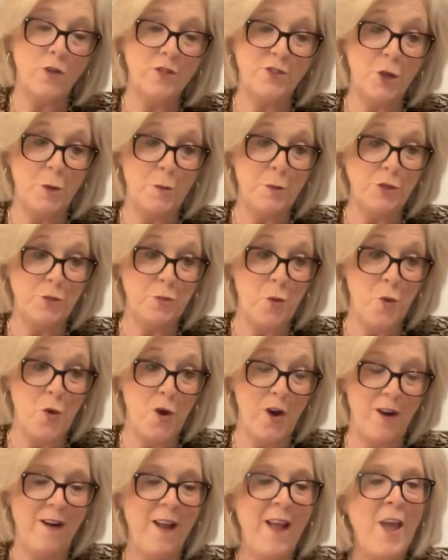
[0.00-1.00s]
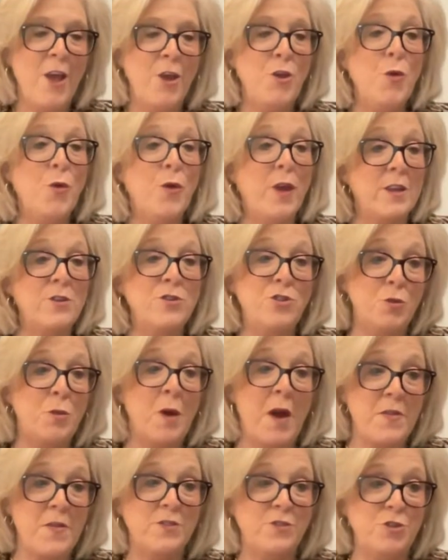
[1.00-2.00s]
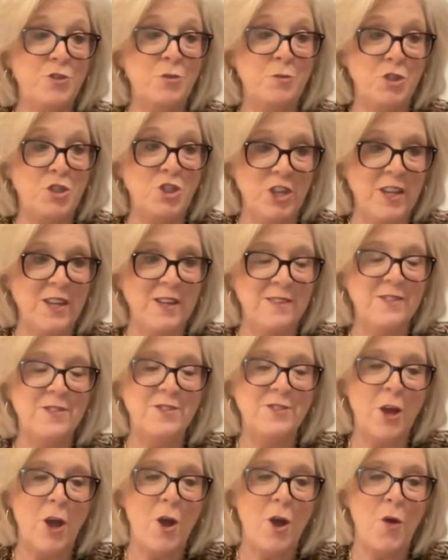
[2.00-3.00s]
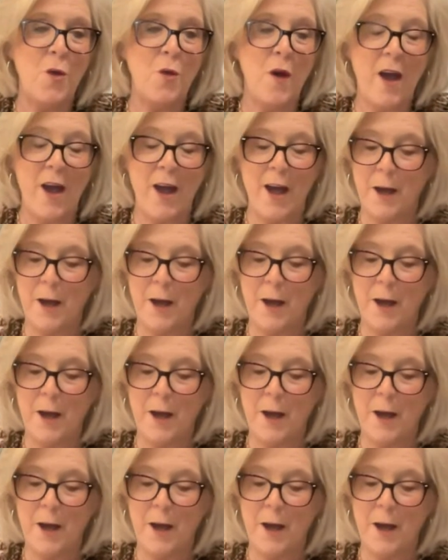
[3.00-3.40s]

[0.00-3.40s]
so much more you can do on this new machine. So